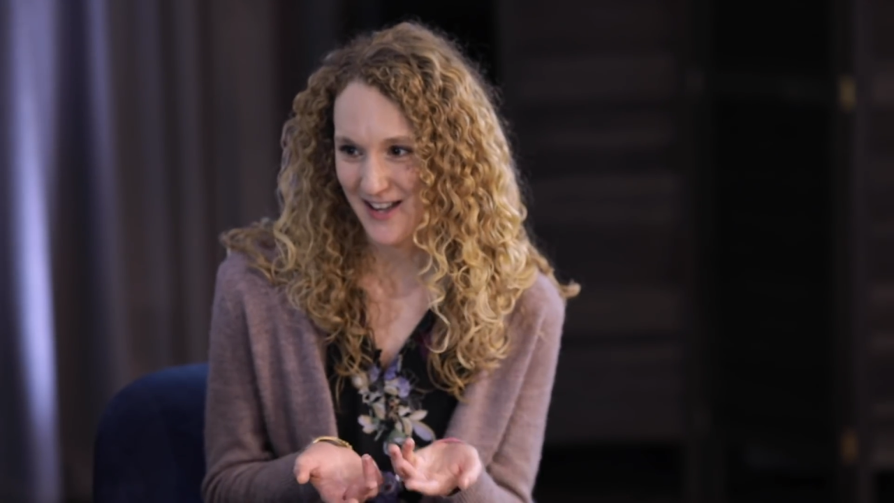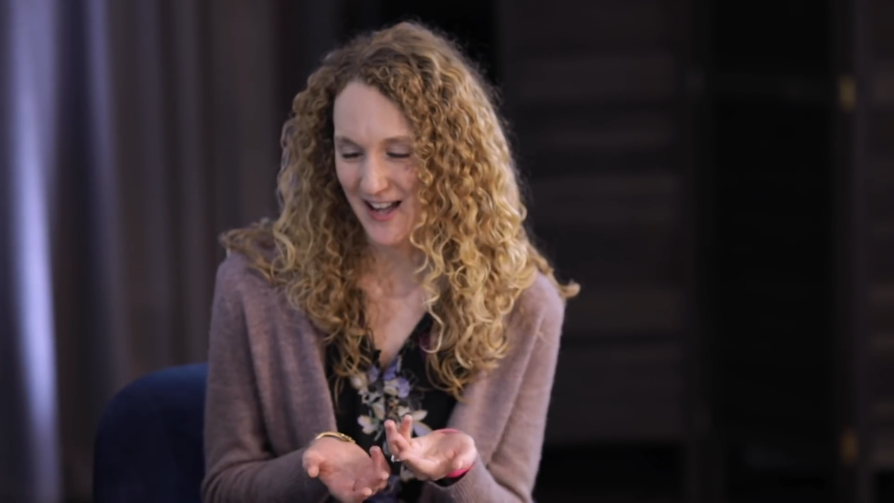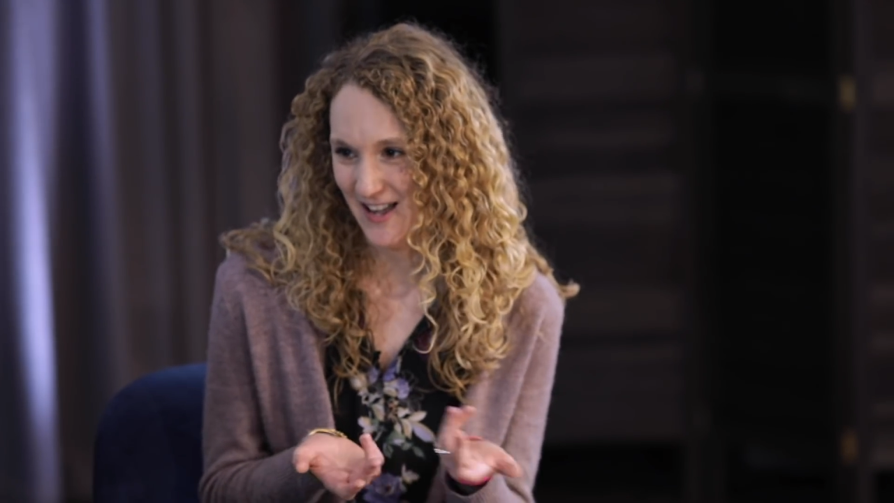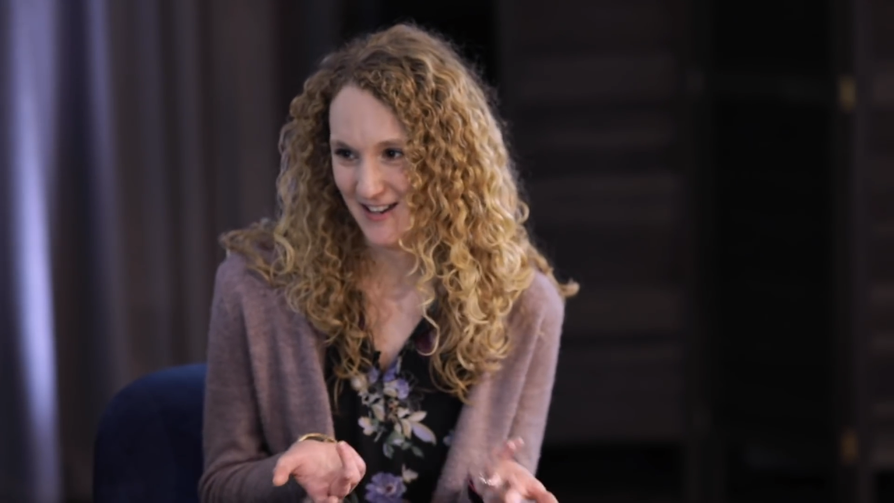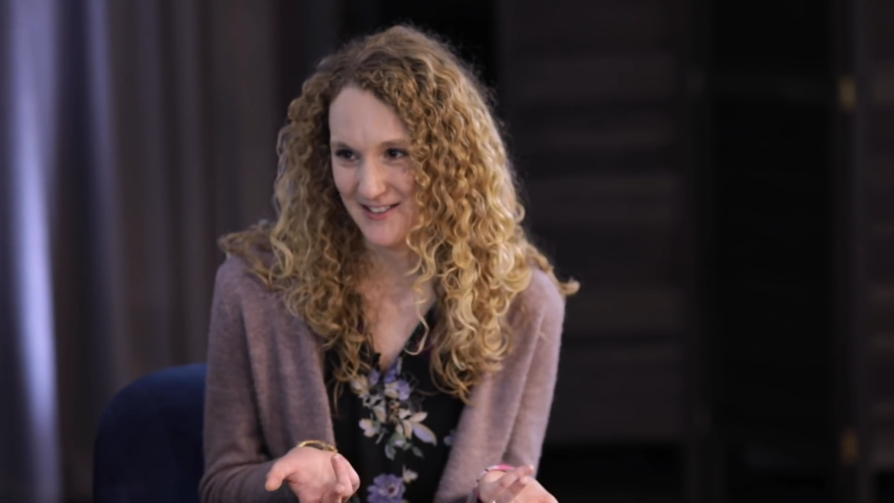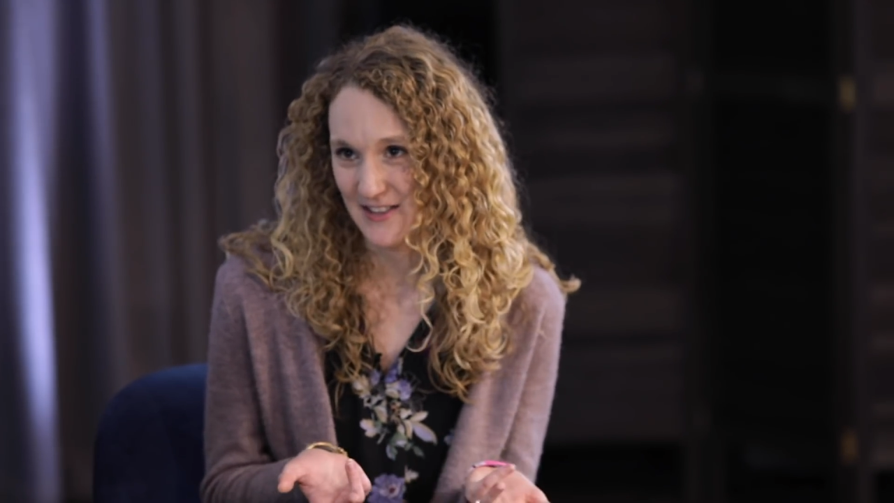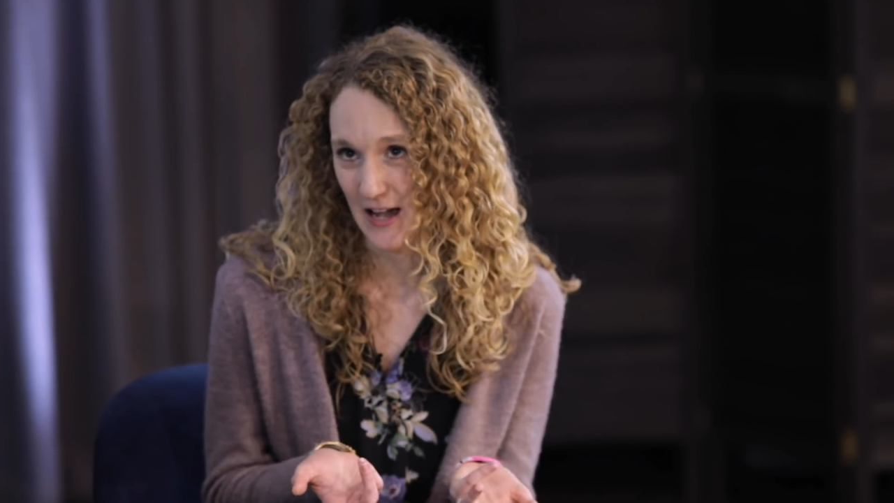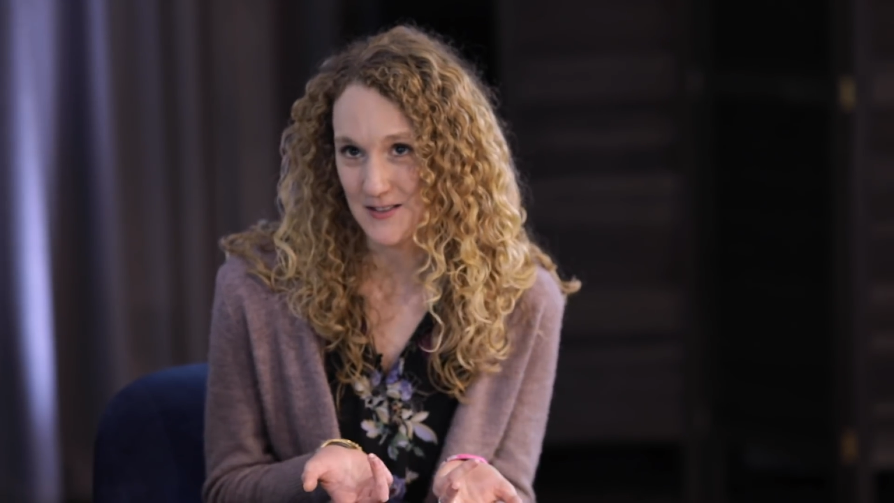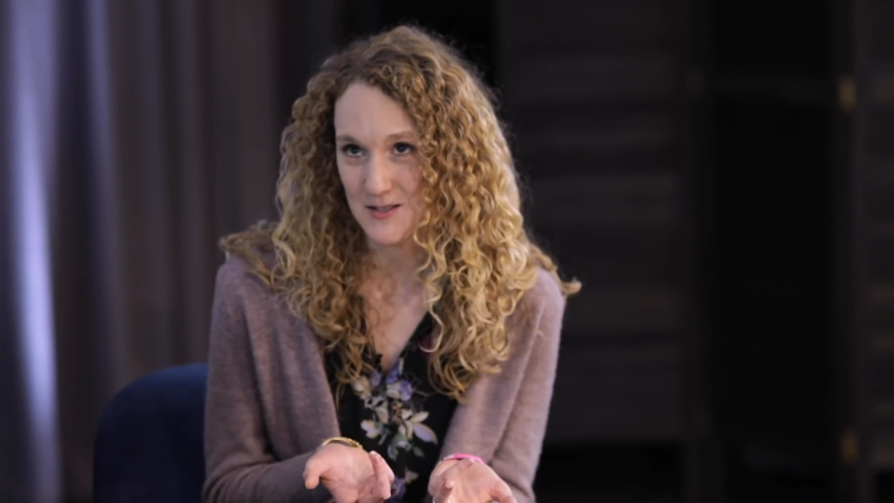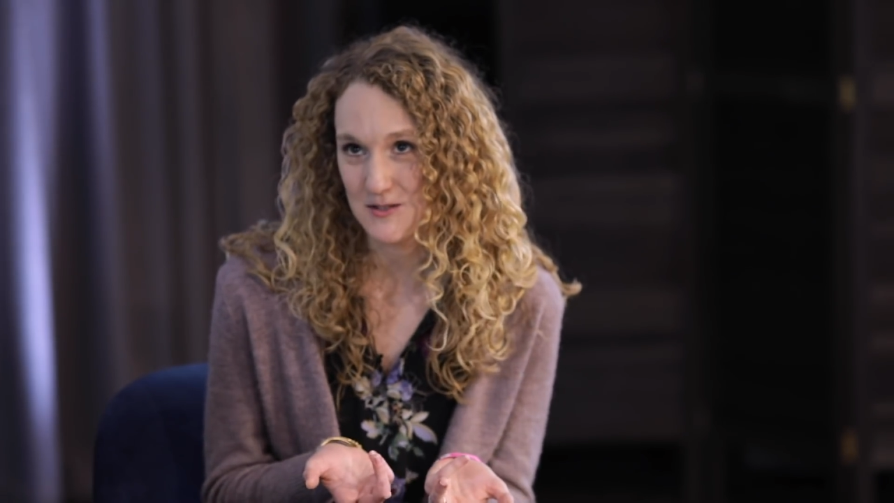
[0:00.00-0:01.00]
and
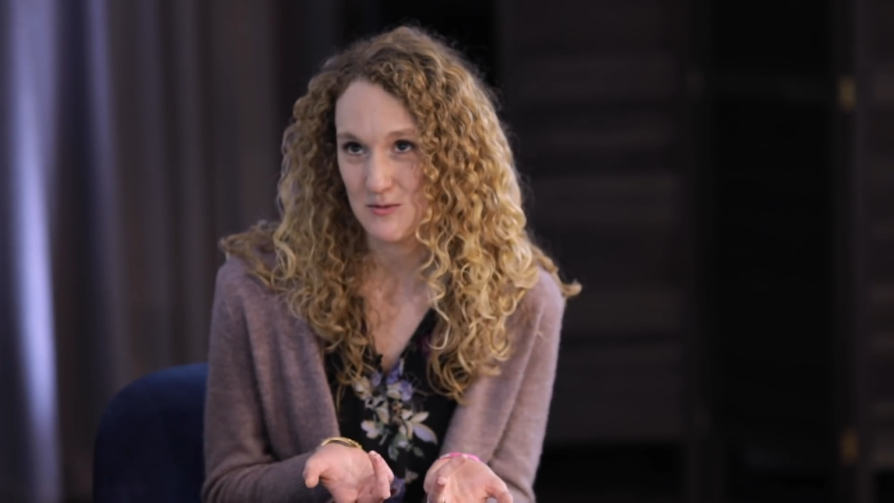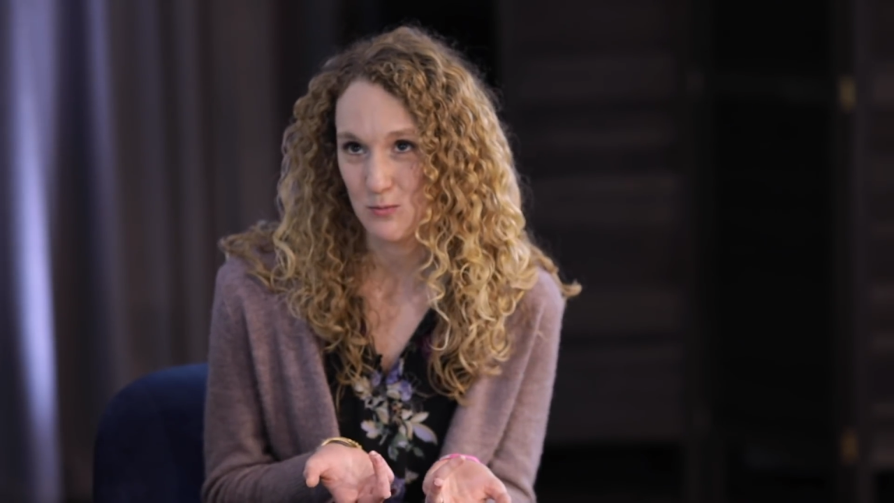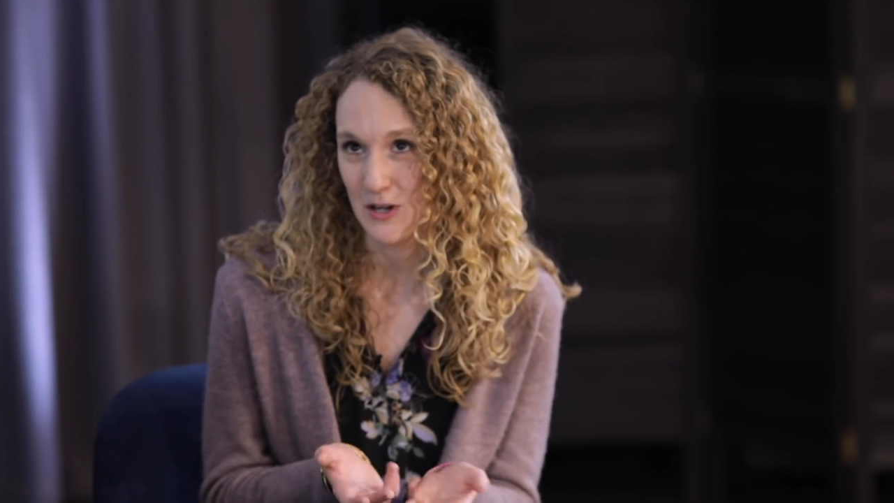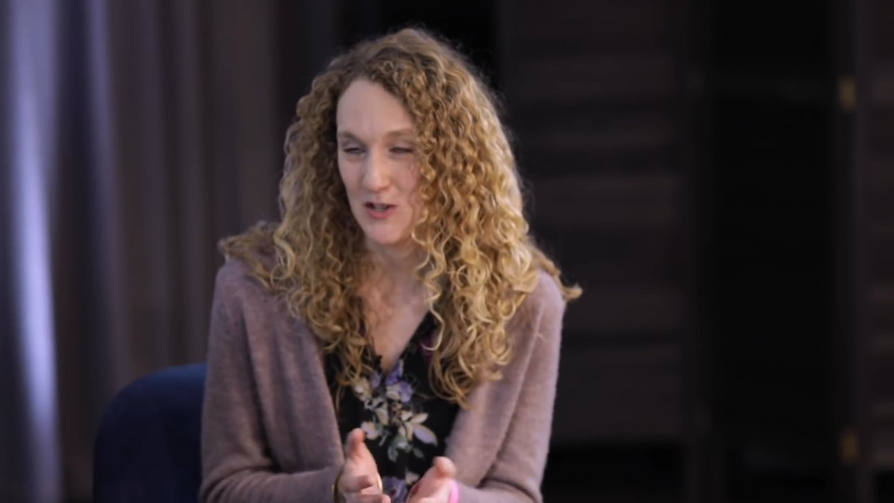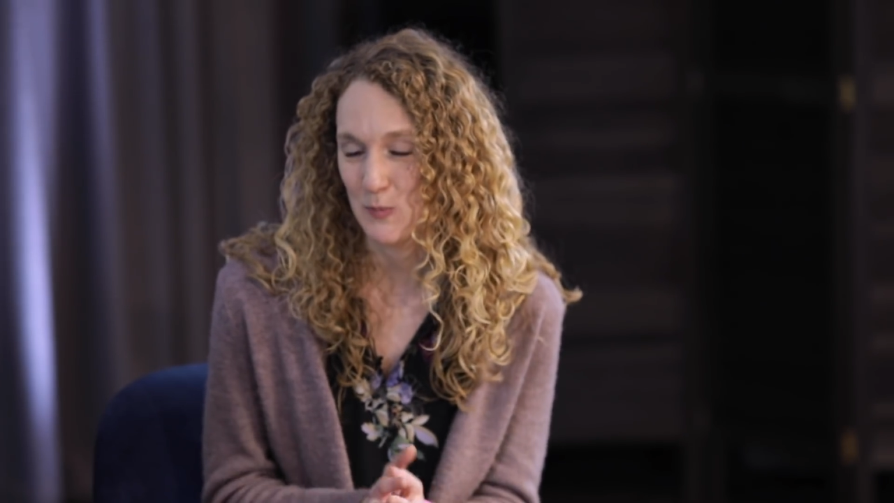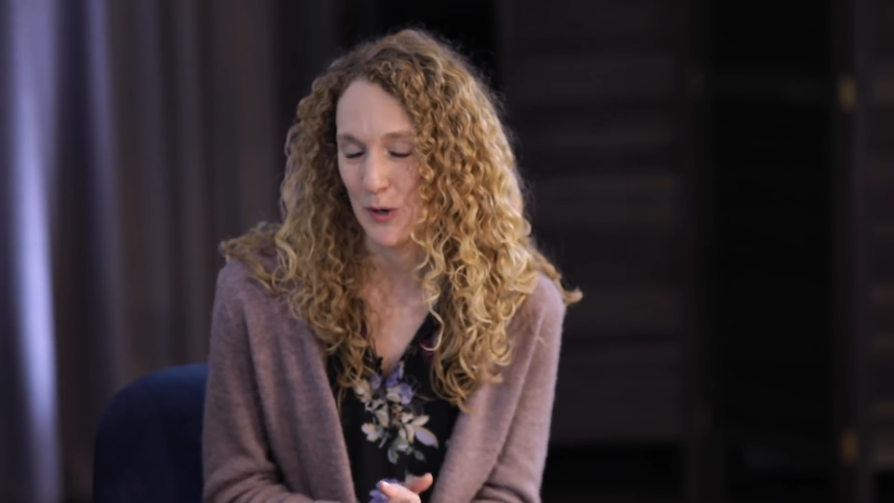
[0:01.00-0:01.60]
that's what its